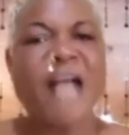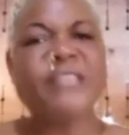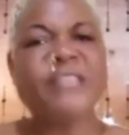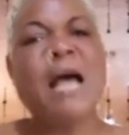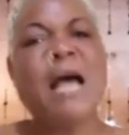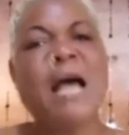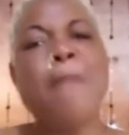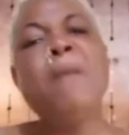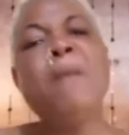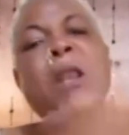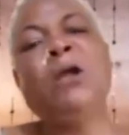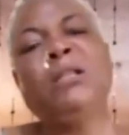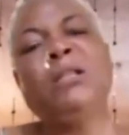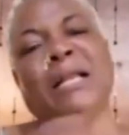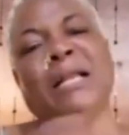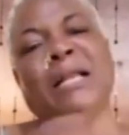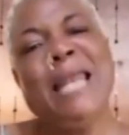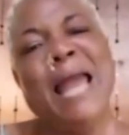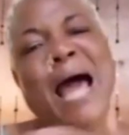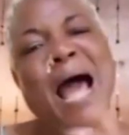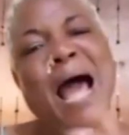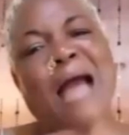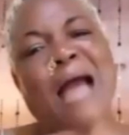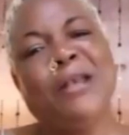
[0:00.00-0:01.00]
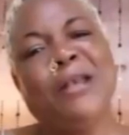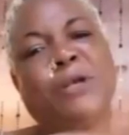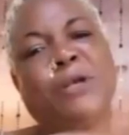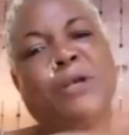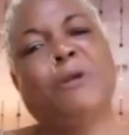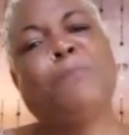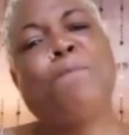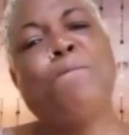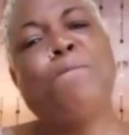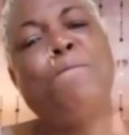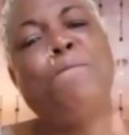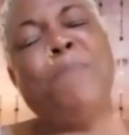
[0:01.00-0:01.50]
As a blood clot
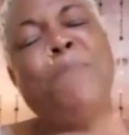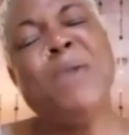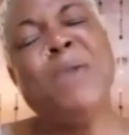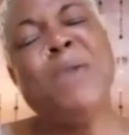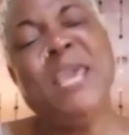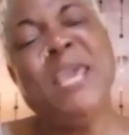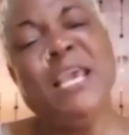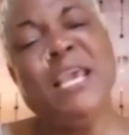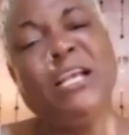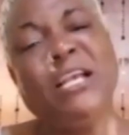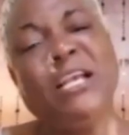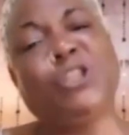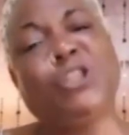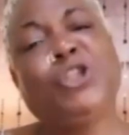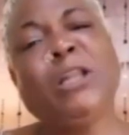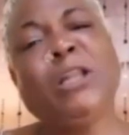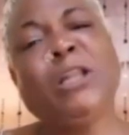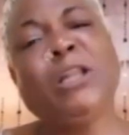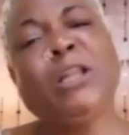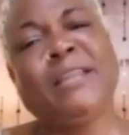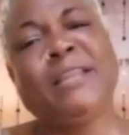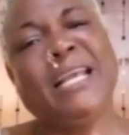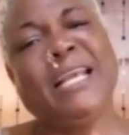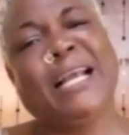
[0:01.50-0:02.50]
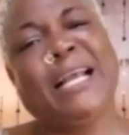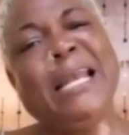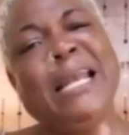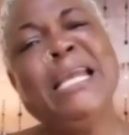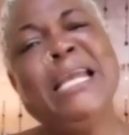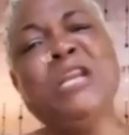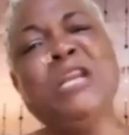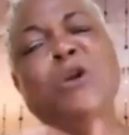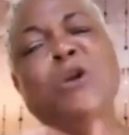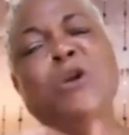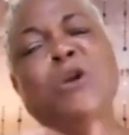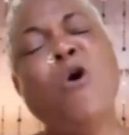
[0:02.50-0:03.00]
big dirty
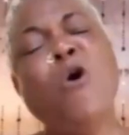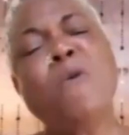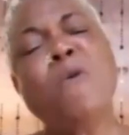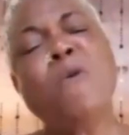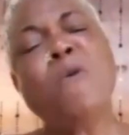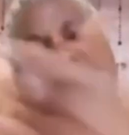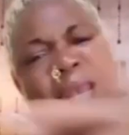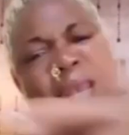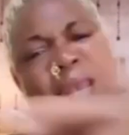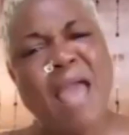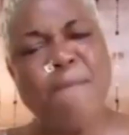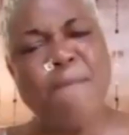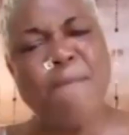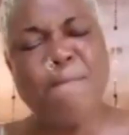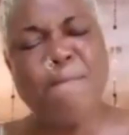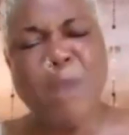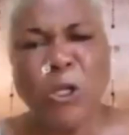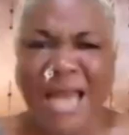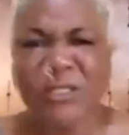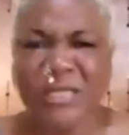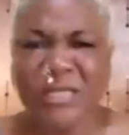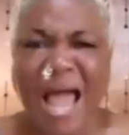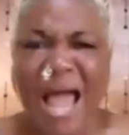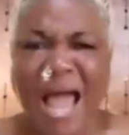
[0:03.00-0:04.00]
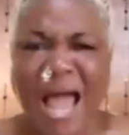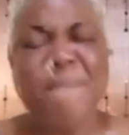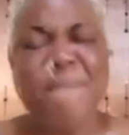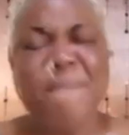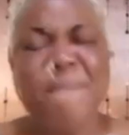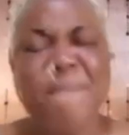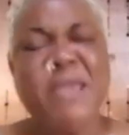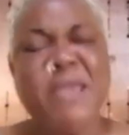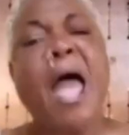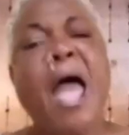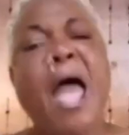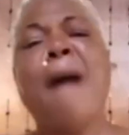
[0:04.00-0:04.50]
clean woman like blood
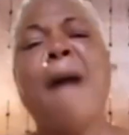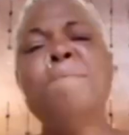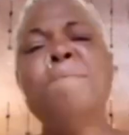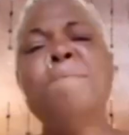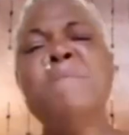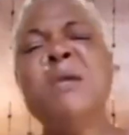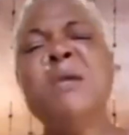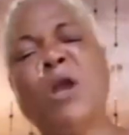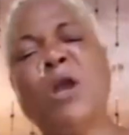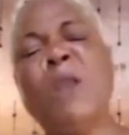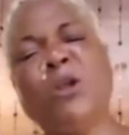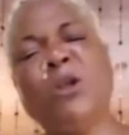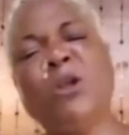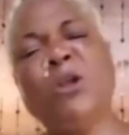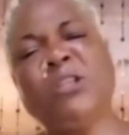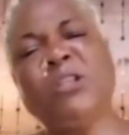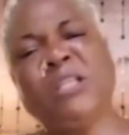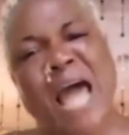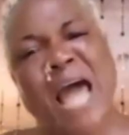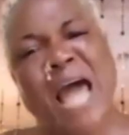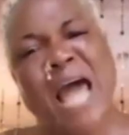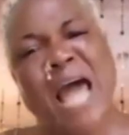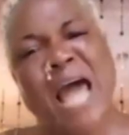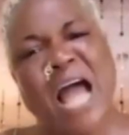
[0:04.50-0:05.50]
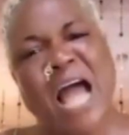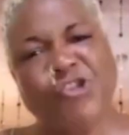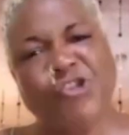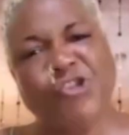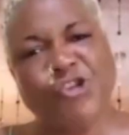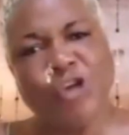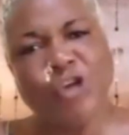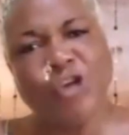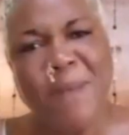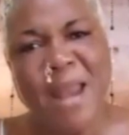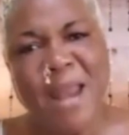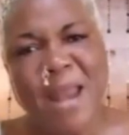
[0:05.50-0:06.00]
clot me. And me blood clot
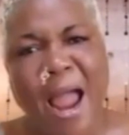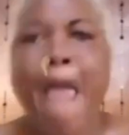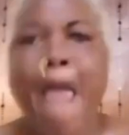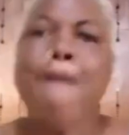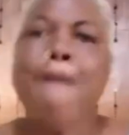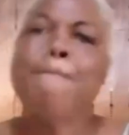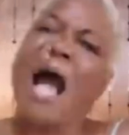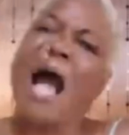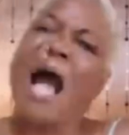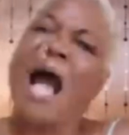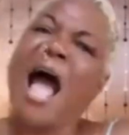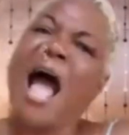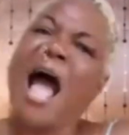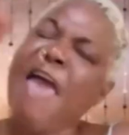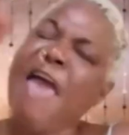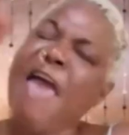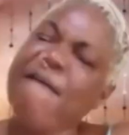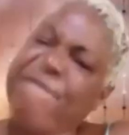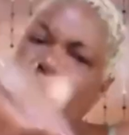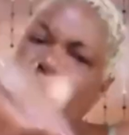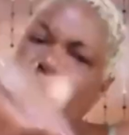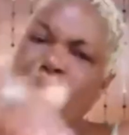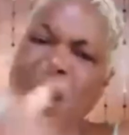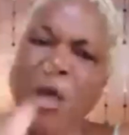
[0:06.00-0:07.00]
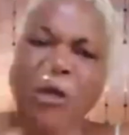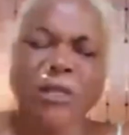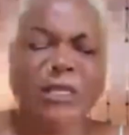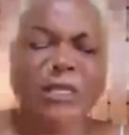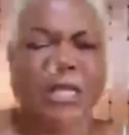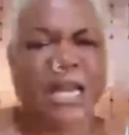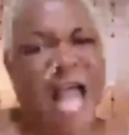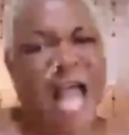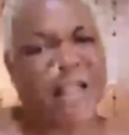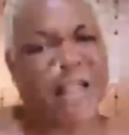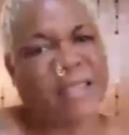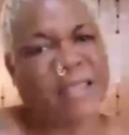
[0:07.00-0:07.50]
trouble. Because
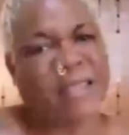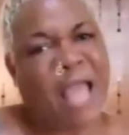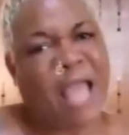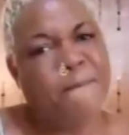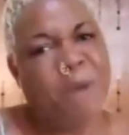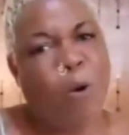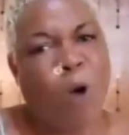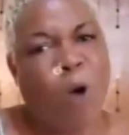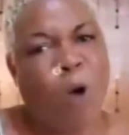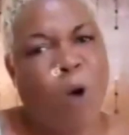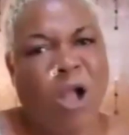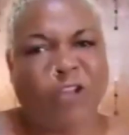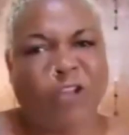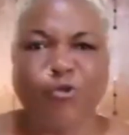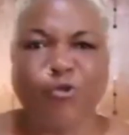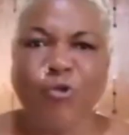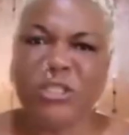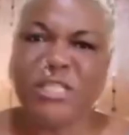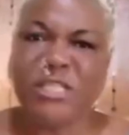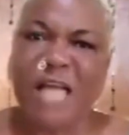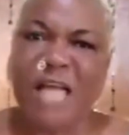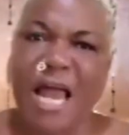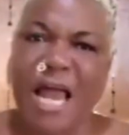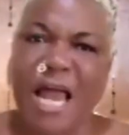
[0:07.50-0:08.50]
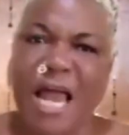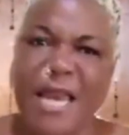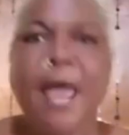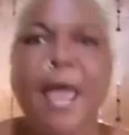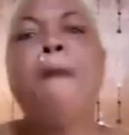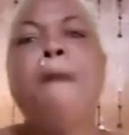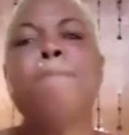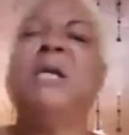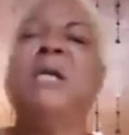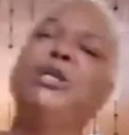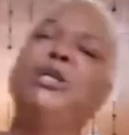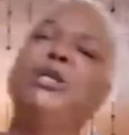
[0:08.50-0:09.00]
every blood clot time I watch
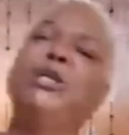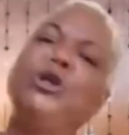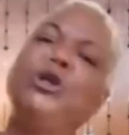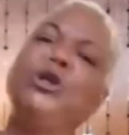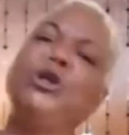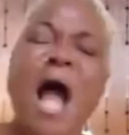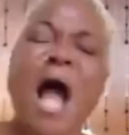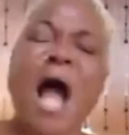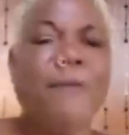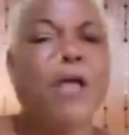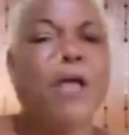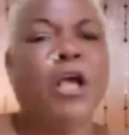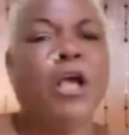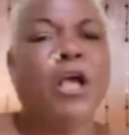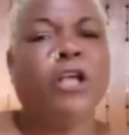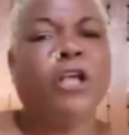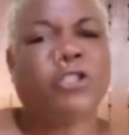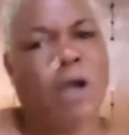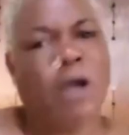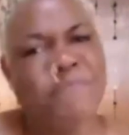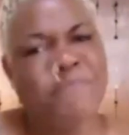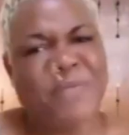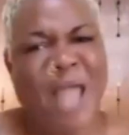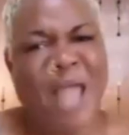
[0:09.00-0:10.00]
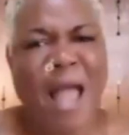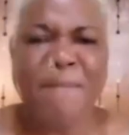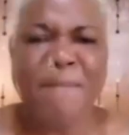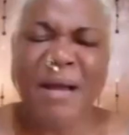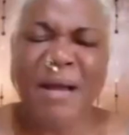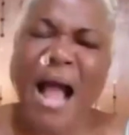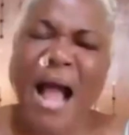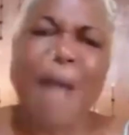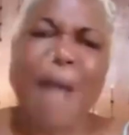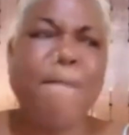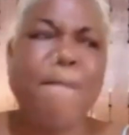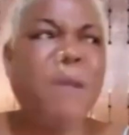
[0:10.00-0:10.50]
Rosealee. But you girl,
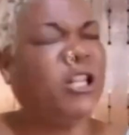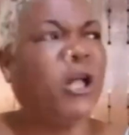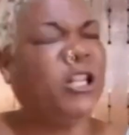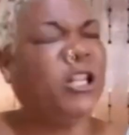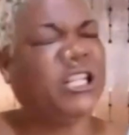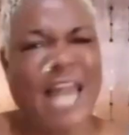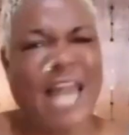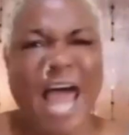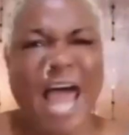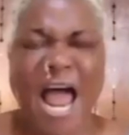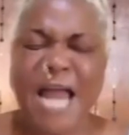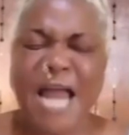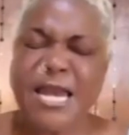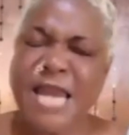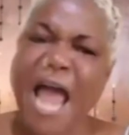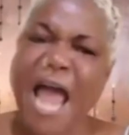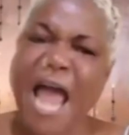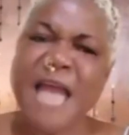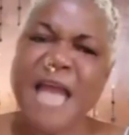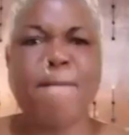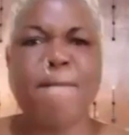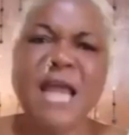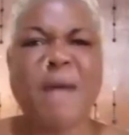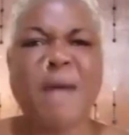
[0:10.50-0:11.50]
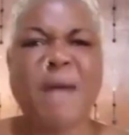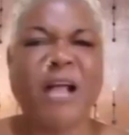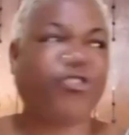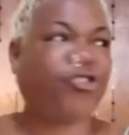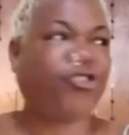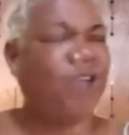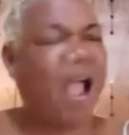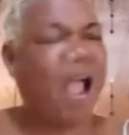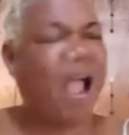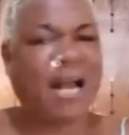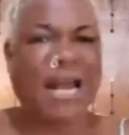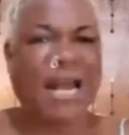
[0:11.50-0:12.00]
sometimes I got blood clot
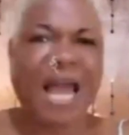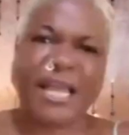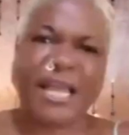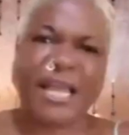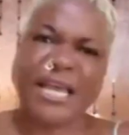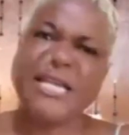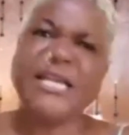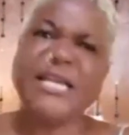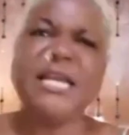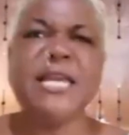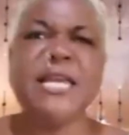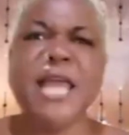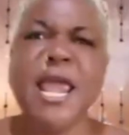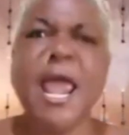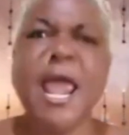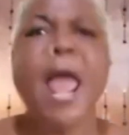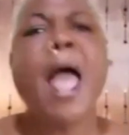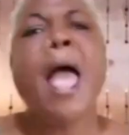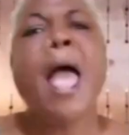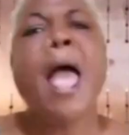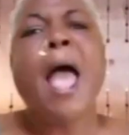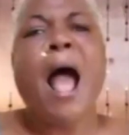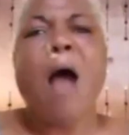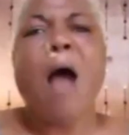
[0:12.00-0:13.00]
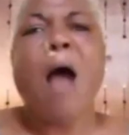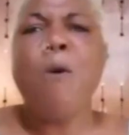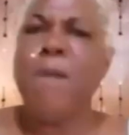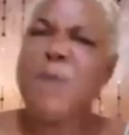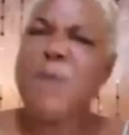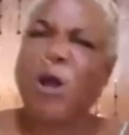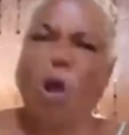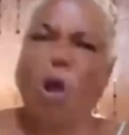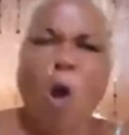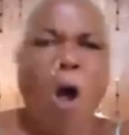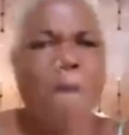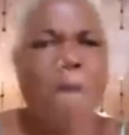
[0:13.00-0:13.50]
9 night by 3 o'clock in the day.
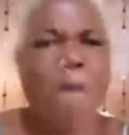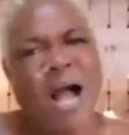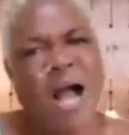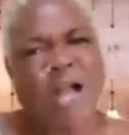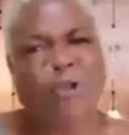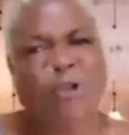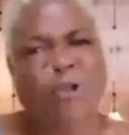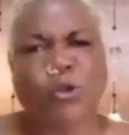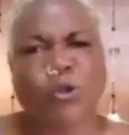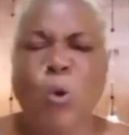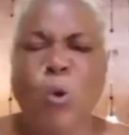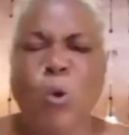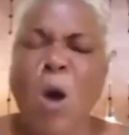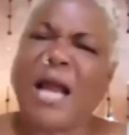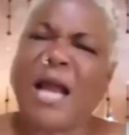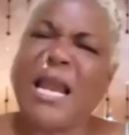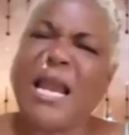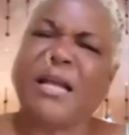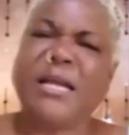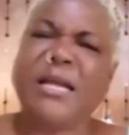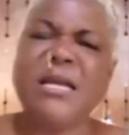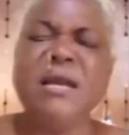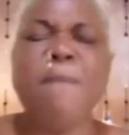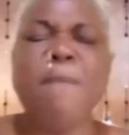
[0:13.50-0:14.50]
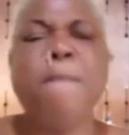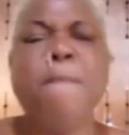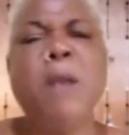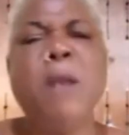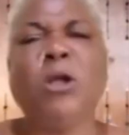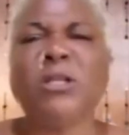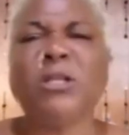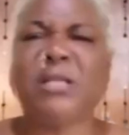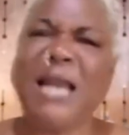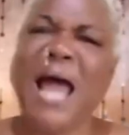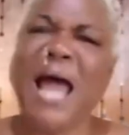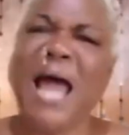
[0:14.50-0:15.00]
And when me come back 2
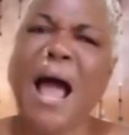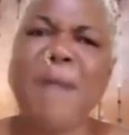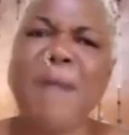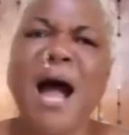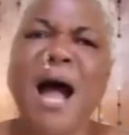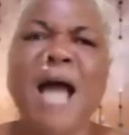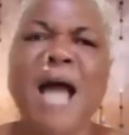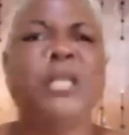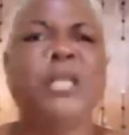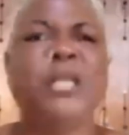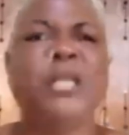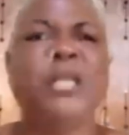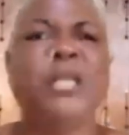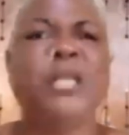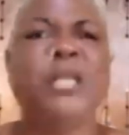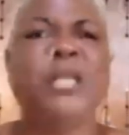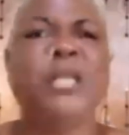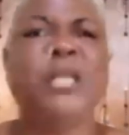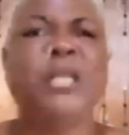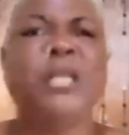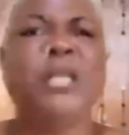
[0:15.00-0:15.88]
o'clock in the blood clot,